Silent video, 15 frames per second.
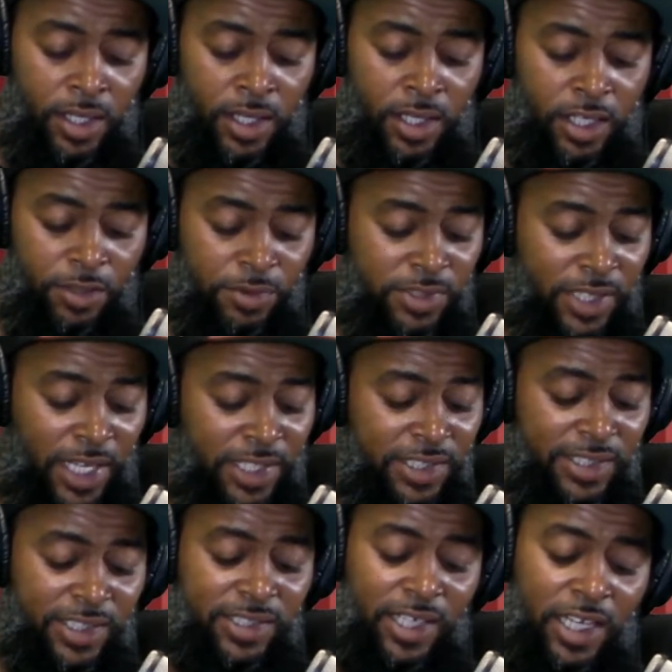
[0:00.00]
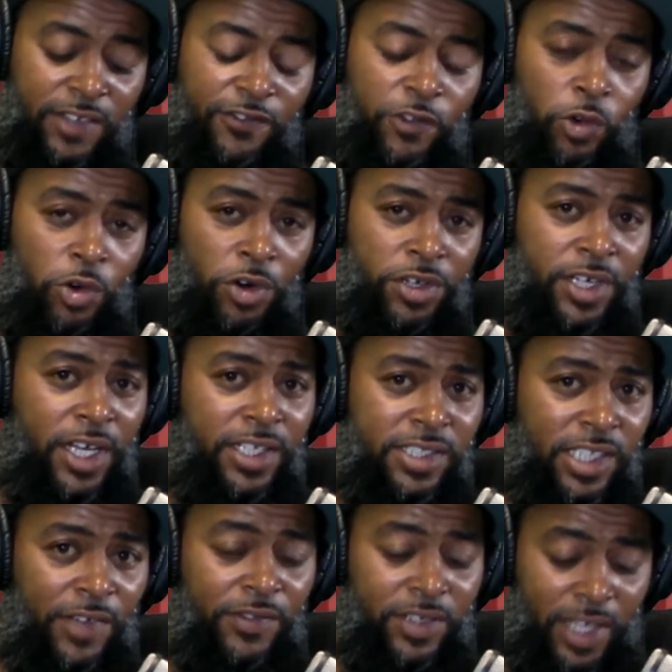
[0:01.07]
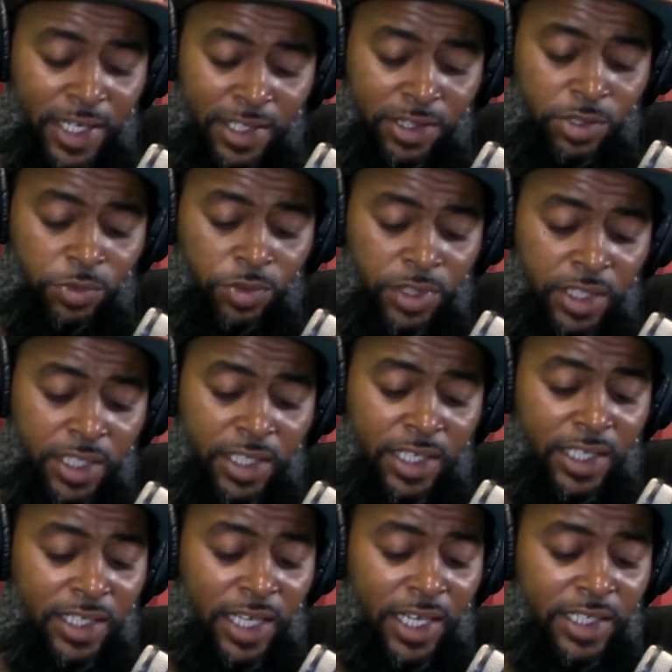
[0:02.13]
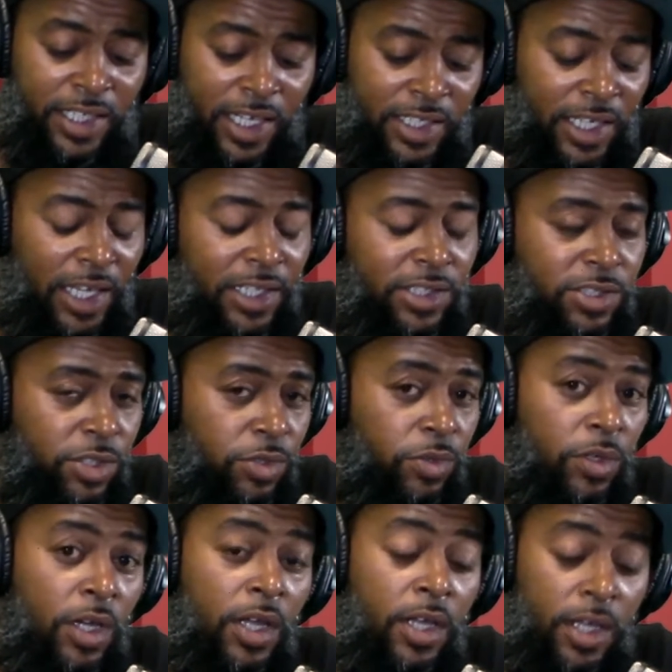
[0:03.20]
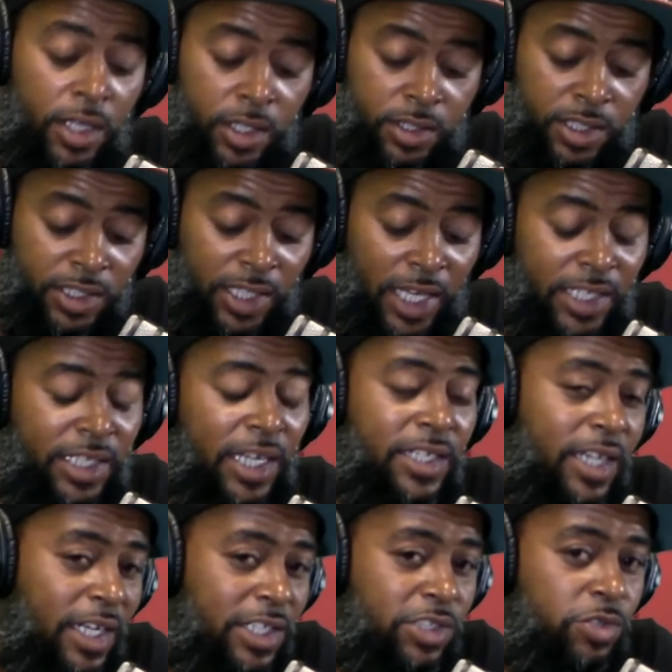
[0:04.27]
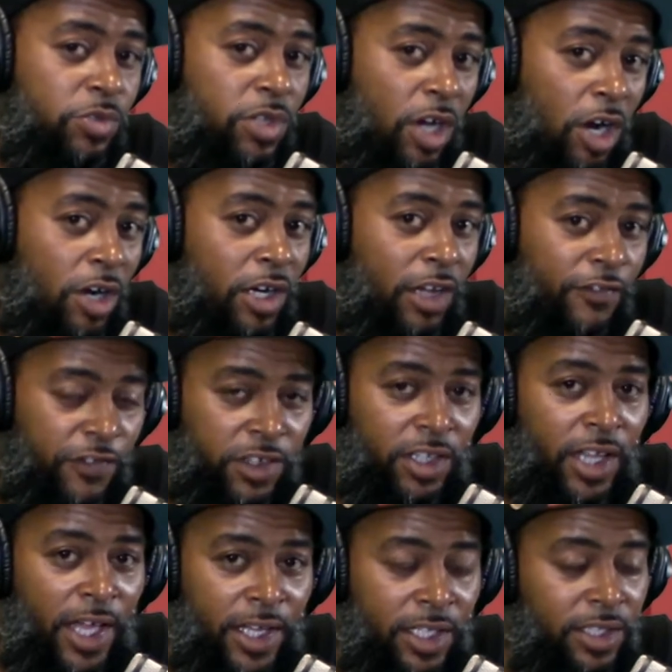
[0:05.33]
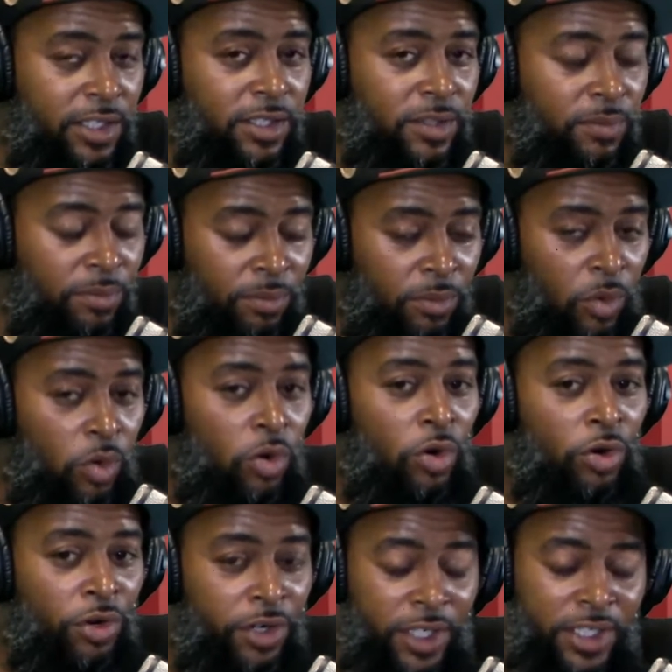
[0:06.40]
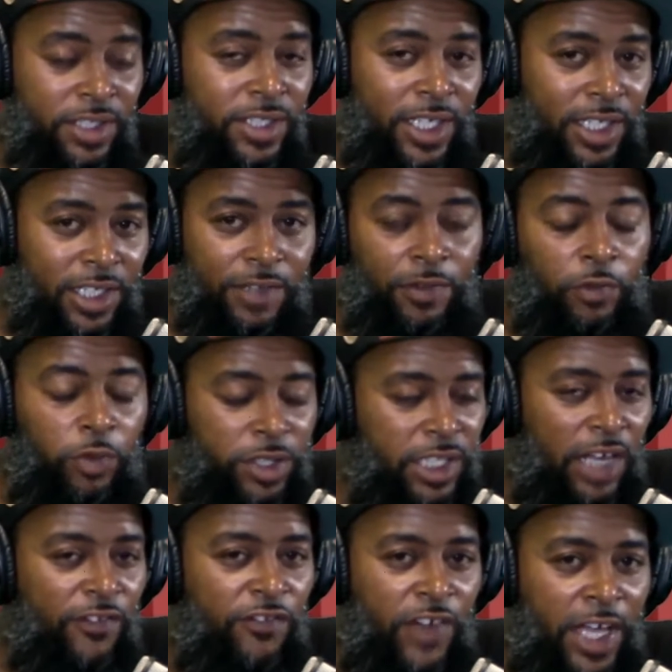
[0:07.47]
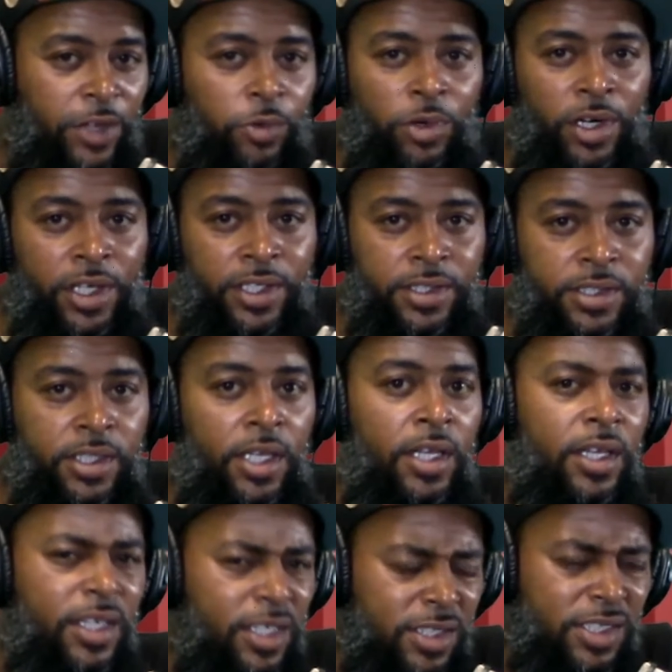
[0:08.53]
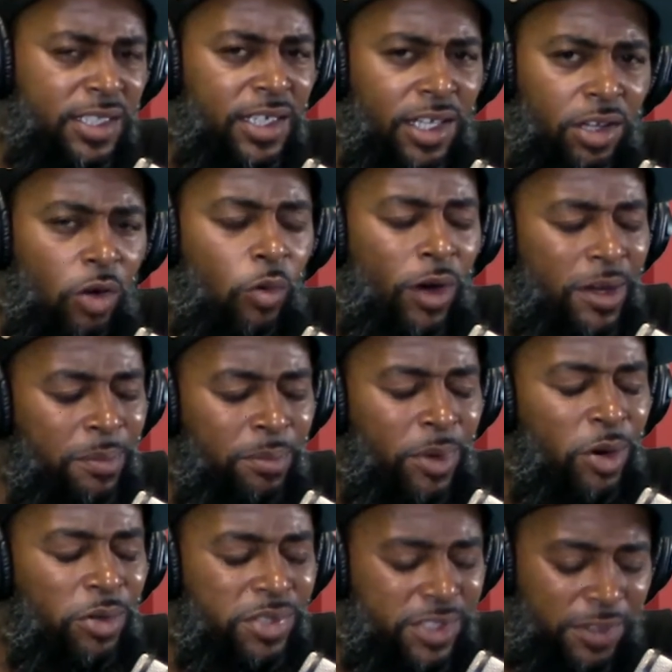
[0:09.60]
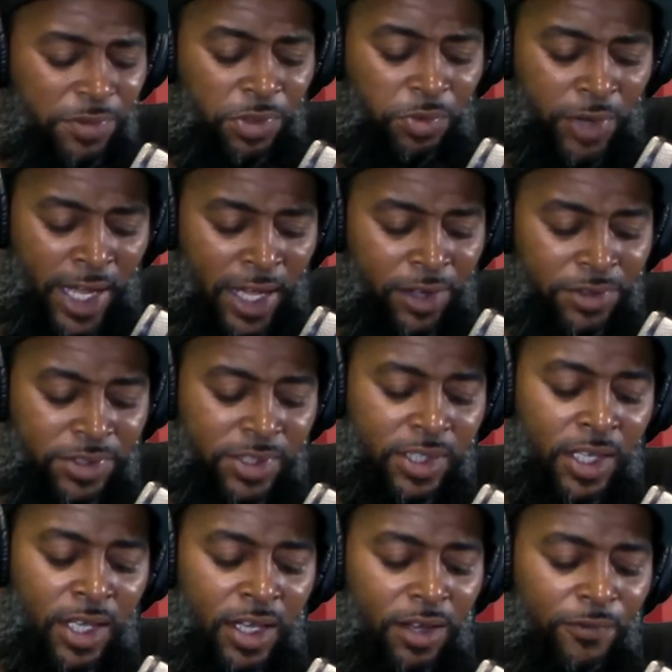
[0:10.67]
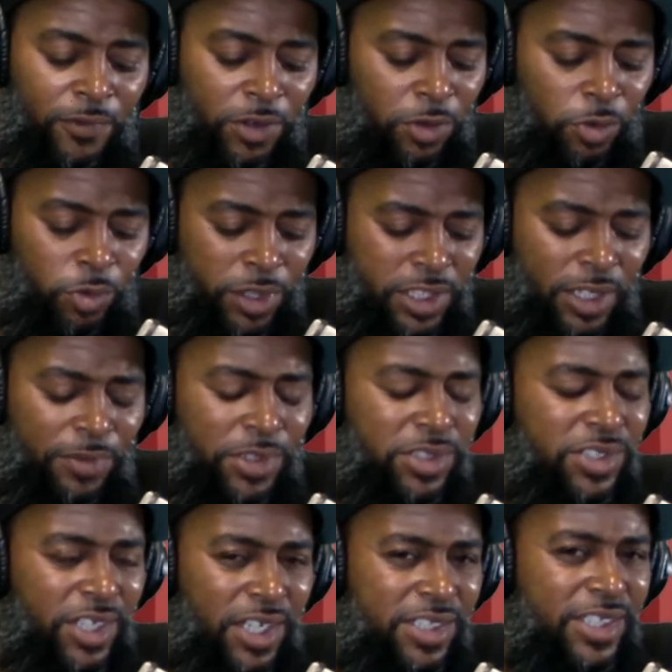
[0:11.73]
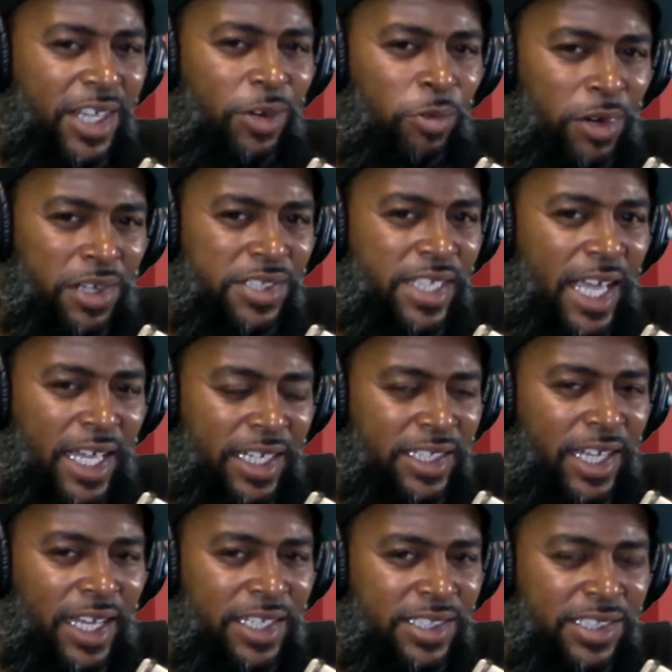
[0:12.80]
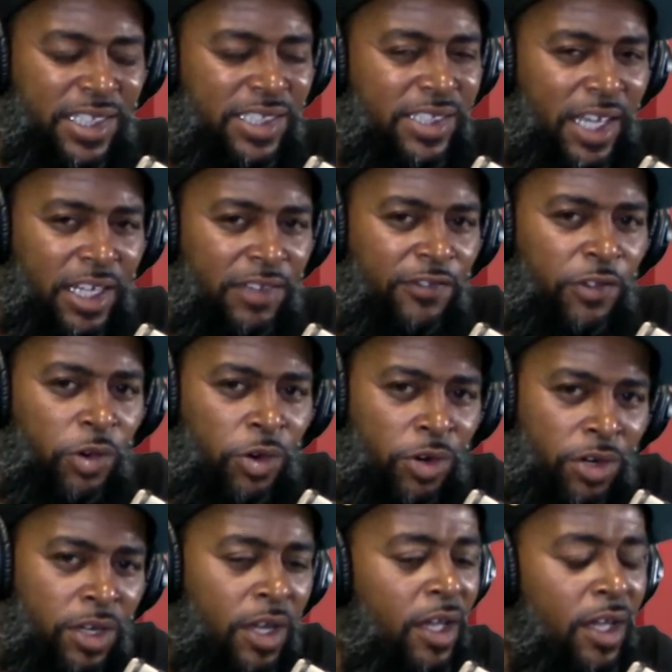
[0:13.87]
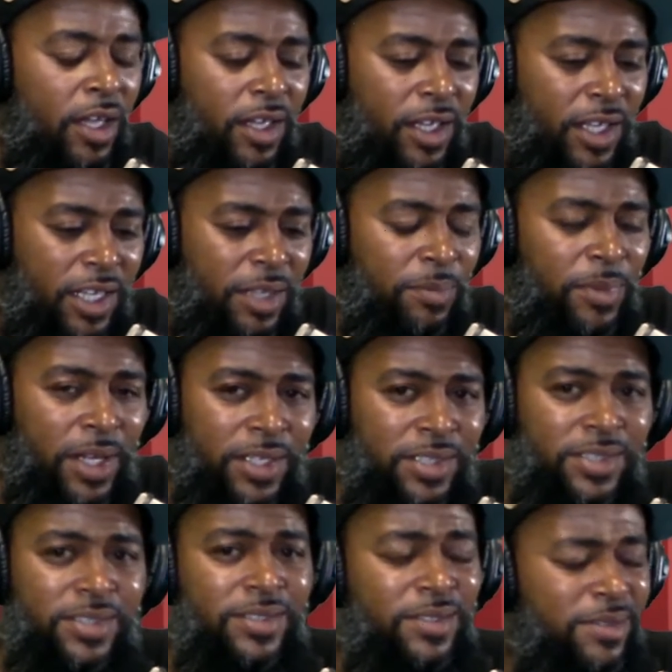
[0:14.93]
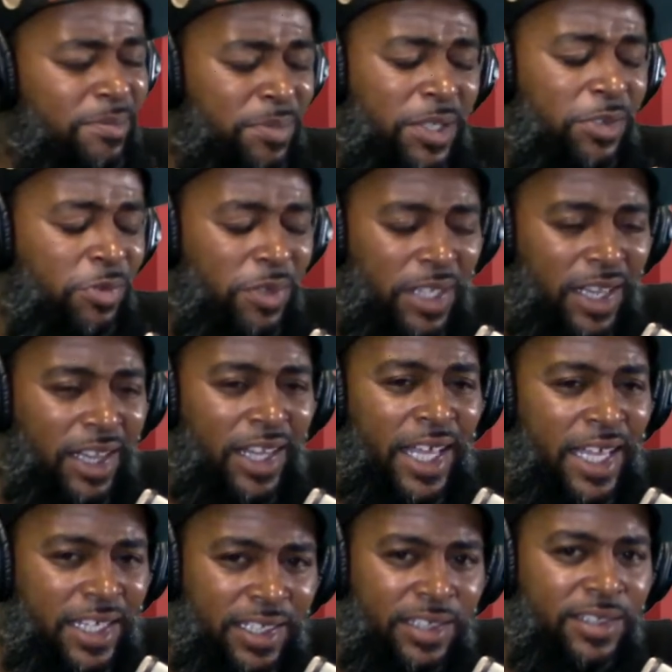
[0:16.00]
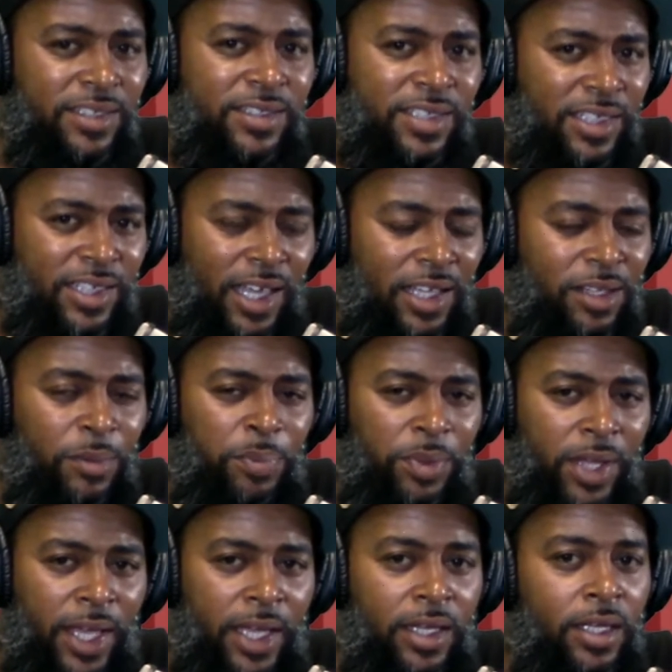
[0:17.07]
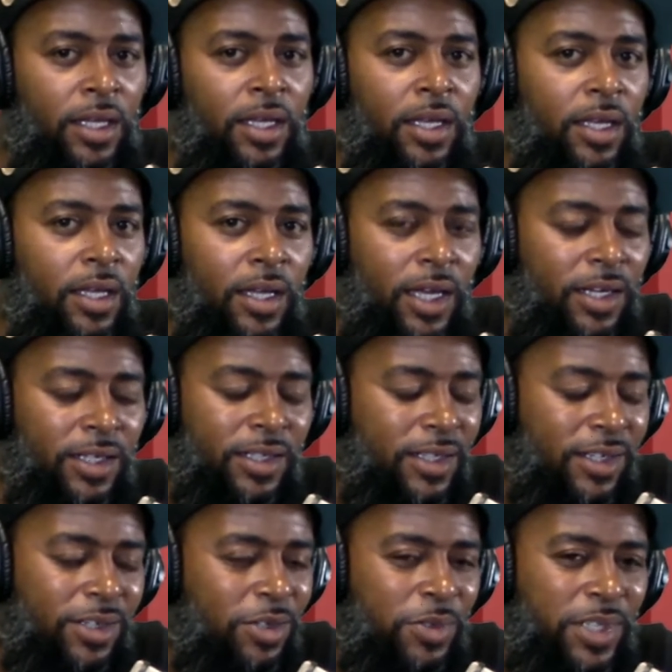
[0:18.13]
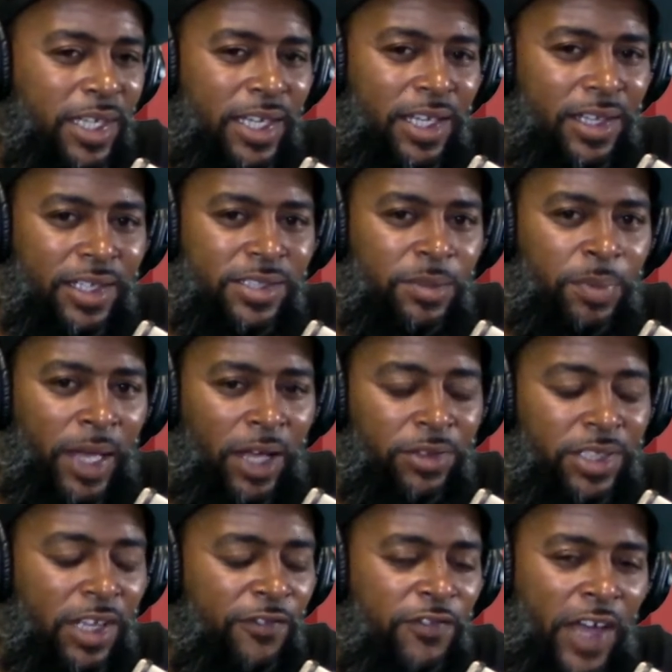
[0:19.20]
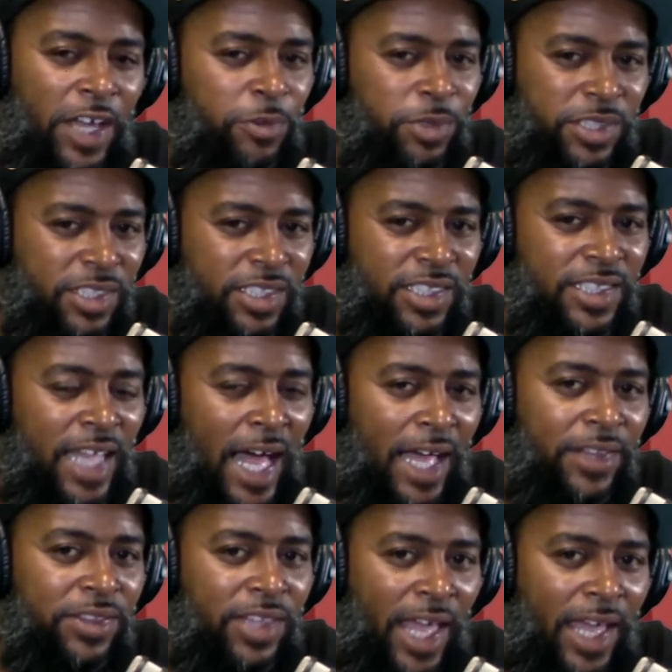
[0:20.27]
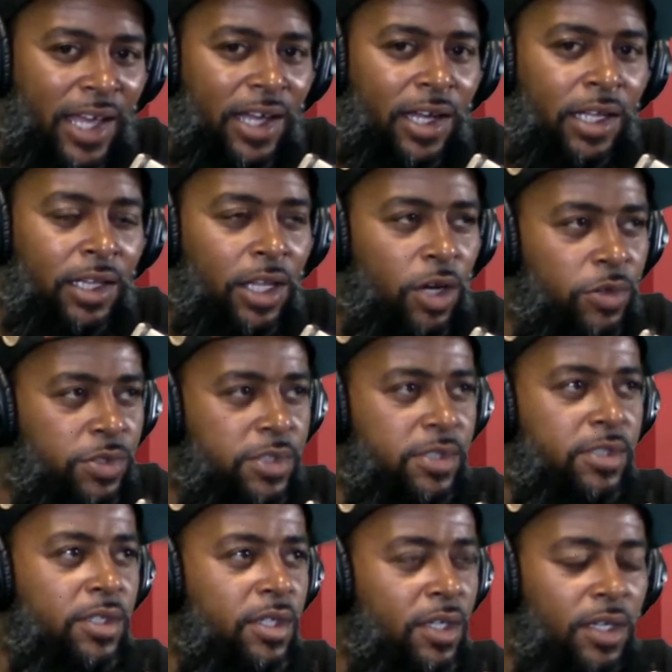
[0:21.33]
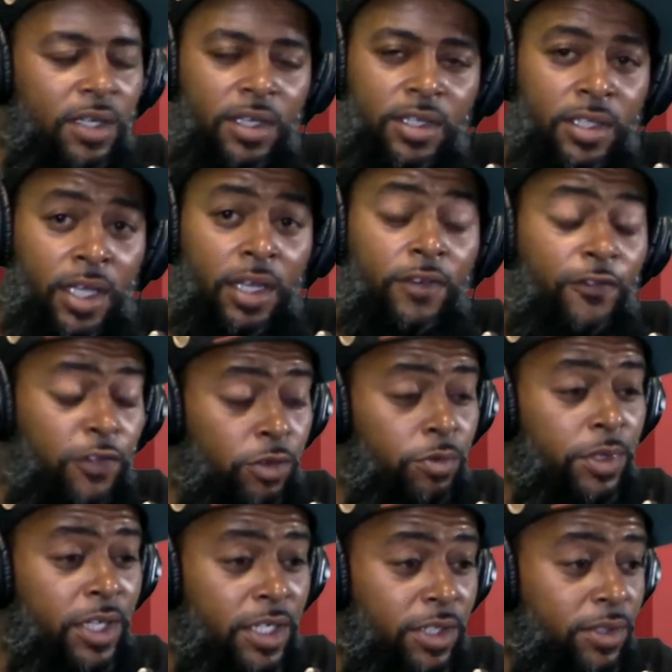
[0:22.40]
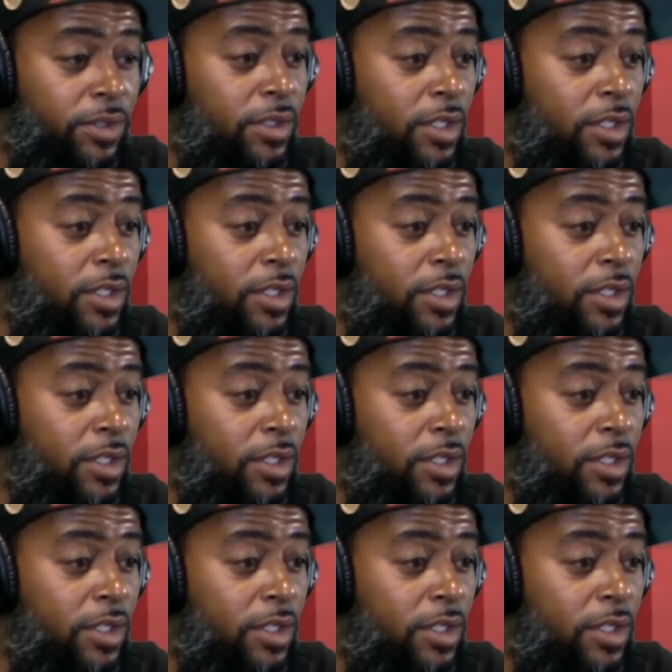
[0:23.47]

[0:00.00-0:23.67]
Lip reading: It was 96-94, 97-93, and 98-92. The 98-92 card, I feel like, is more indicative of what that fight was, because Canelo won most of the rounds. For whichever judge that was that had it 96-94, he must be related to Caleb Plant. I don't know what the hell that's about. That fight was not that close. Like, for real.